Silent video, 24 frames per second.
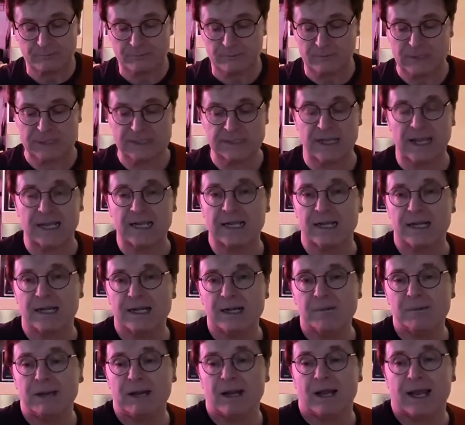it's like a
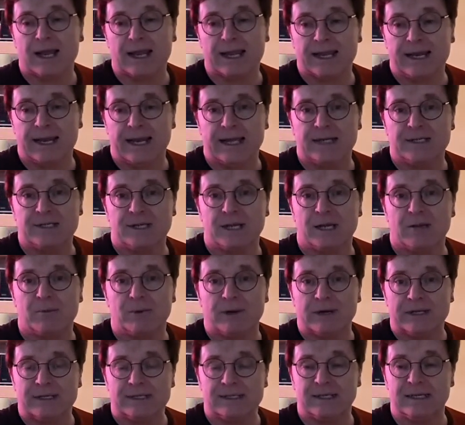little bit like an air gel, but
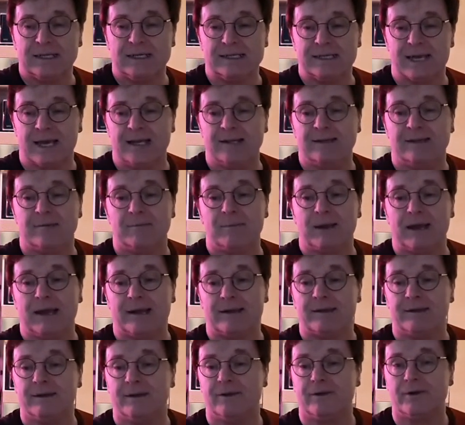it's it's
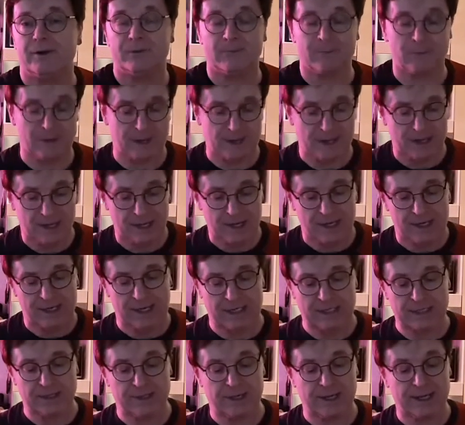antibacterial now
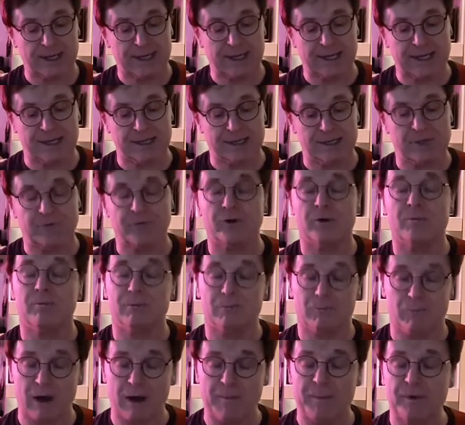you can get this from
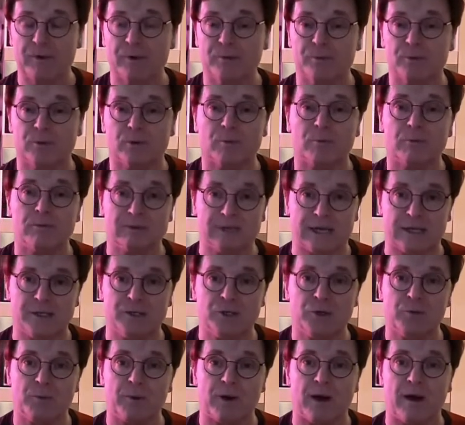reputable
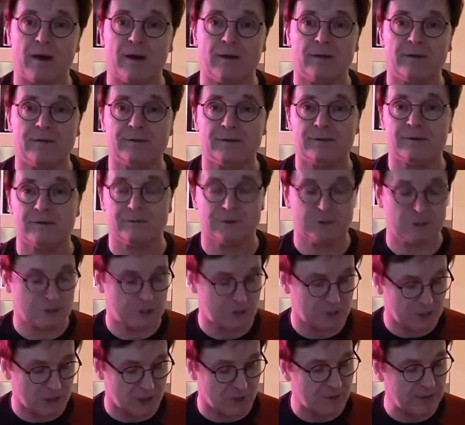tattoo parlors, just
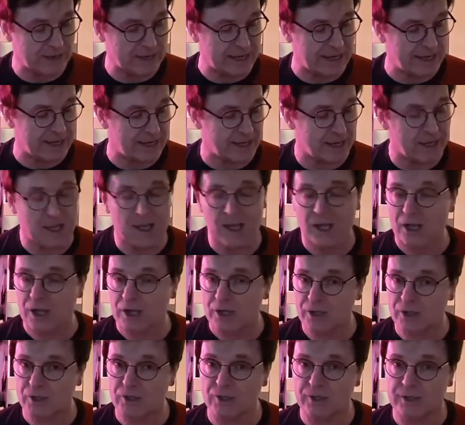go get it.
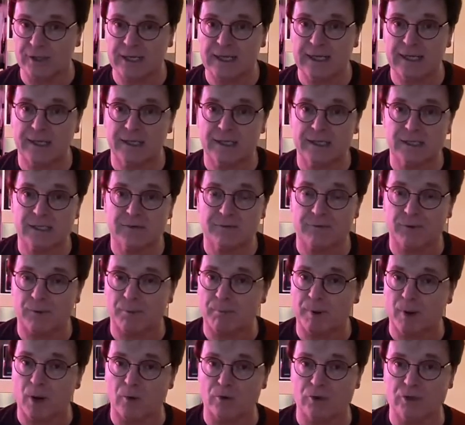You'll need this for
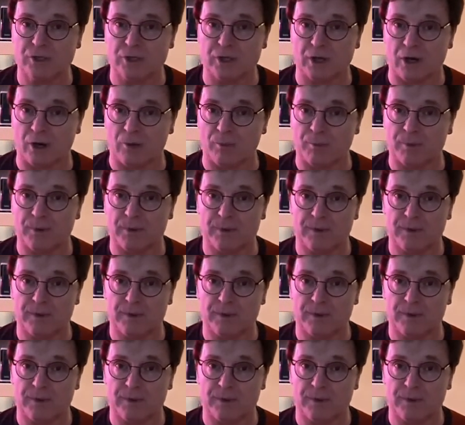post-op.